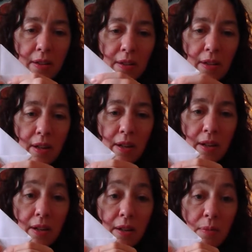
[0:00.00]
So
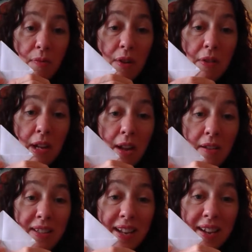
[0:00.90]
we're very
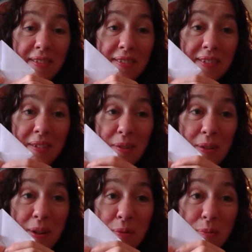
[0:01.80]
close now.
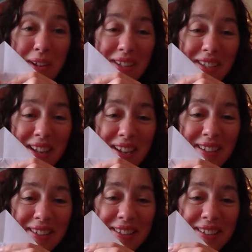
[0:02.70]
We're almost there.